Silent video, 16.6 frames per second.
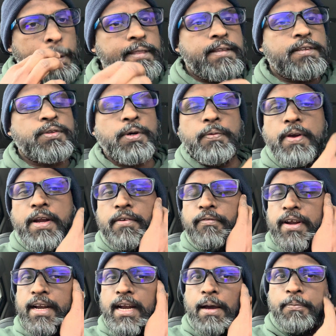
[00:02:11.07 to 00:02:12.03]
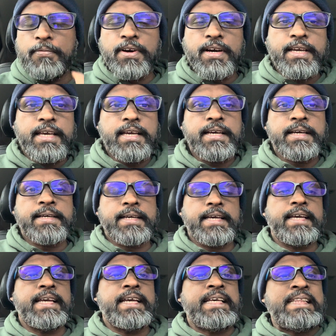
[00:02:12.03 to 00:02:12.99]
when I'm working
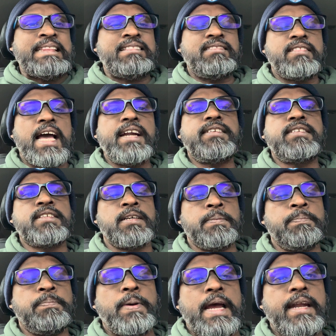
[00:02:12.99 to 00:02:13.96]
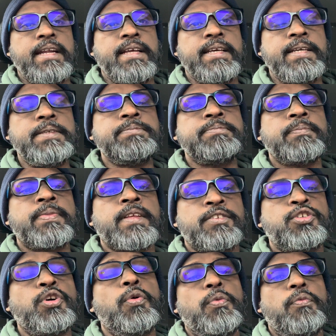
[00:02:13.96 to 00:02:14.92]
in that company, so
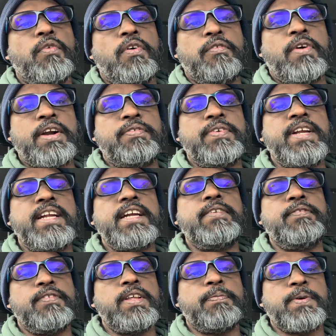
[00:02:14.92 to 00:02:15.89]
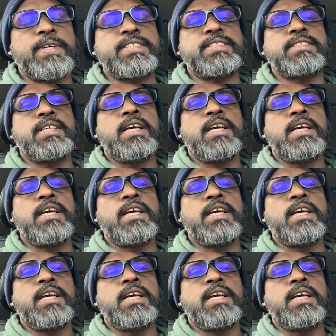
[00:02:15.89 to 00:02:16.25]
what we did for the first